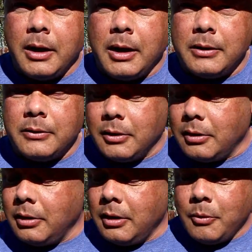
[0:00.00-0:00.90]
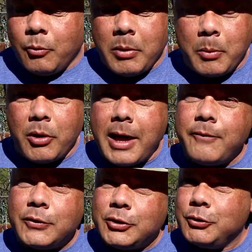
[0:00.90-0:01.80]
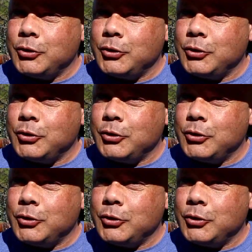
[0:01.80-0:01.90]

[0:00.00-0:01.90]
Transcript: And remember, life is too